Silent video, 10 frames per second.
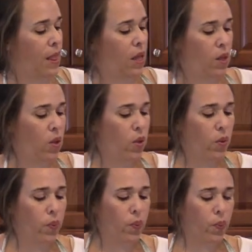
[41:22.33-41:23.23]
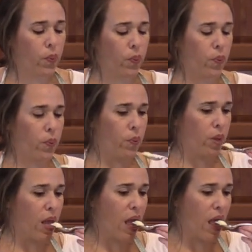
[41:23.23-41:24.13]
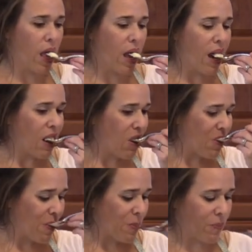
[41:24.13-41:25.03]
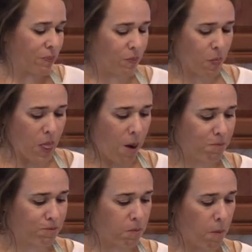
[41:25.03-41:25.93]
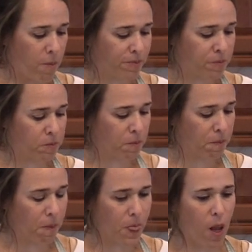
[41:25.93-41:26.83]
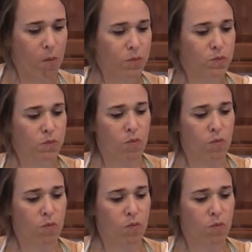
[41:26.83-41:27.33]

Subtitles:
(silence)